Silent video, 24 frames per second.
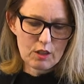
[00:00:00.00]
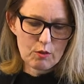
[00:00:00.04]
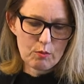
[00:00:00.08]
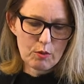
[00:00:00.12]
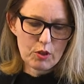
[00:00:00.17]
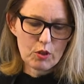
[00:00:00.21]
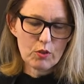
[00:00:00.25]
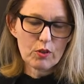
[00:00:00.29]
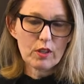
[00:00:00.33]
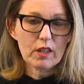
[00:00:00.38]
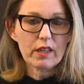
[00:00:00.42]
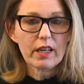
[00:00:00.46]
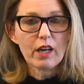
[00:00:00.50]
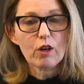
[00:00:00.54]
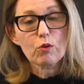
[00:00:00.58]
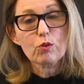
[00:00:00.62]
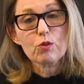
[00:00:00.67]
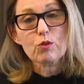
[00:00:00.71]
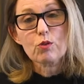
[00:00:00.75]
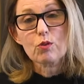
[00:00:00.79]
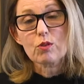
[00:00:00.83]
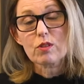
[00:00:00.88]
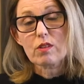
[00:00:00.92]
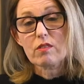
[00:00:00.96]
but you can get all
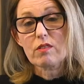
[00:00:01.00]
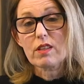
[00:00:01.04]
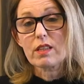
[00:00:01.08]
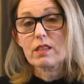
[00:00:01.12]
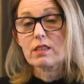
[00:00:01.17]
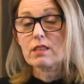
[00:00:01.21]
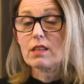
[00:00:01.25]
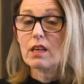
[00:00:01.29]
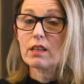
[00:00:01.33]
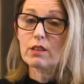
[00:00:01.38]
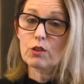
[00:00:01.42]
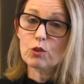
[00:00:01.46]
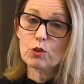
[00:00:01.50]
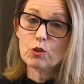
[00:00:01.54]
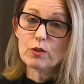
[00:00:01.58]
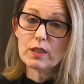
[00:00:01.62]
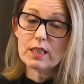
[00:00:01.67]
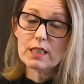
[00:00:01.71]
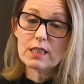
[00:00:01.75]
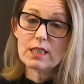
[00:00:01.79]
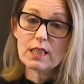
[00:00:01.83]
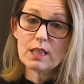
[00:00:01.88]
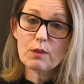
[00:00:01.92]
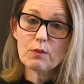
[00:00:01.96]
sorts of things like
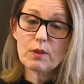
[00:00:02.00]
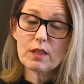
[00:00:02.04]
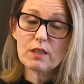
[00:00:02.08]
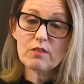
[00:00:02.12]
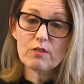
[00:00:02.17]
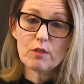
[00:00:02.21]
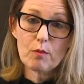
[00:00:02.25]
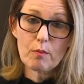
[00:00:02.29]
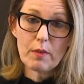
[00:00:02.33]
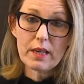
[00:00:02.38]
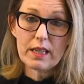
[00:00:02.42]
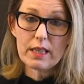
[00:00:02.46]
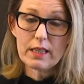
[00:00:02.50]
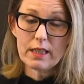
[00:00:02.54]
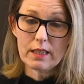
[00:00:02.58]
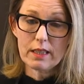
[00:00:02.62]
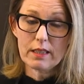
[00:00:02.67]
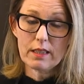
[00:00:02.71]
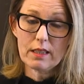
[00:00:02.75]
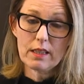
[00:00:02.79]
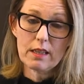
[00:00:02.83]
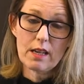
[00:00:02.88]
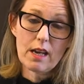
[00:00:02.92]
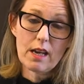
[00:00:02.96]
nori seaweed for making